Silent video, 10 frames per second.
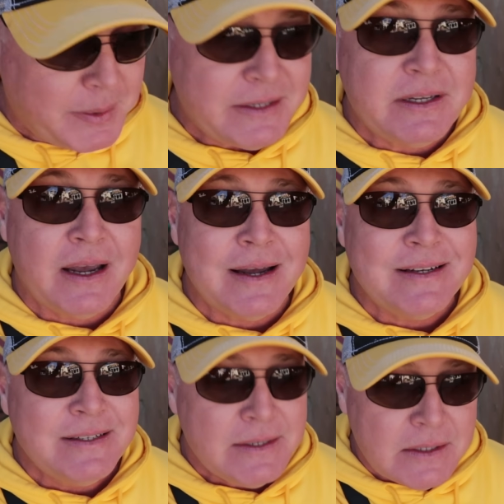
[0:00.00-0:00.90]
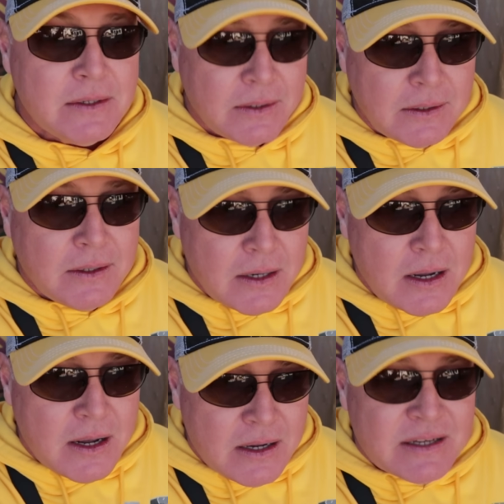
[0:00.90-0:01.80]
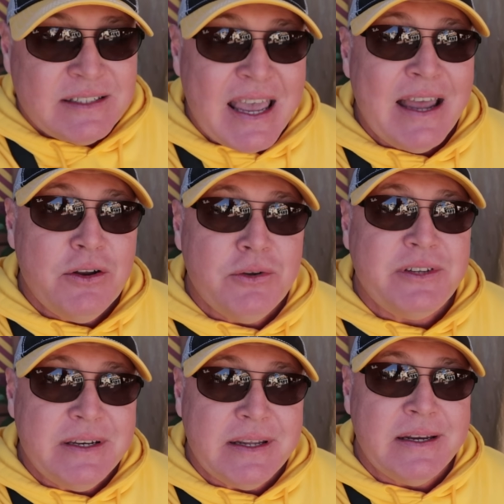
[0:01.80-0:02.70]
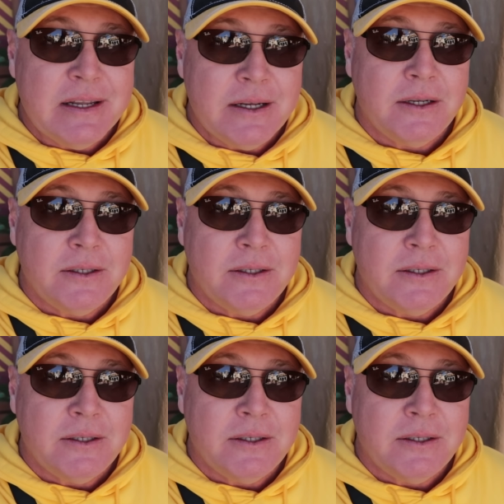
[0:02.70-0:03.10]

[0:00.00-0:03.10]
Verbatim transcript: but uh, sad news indeed.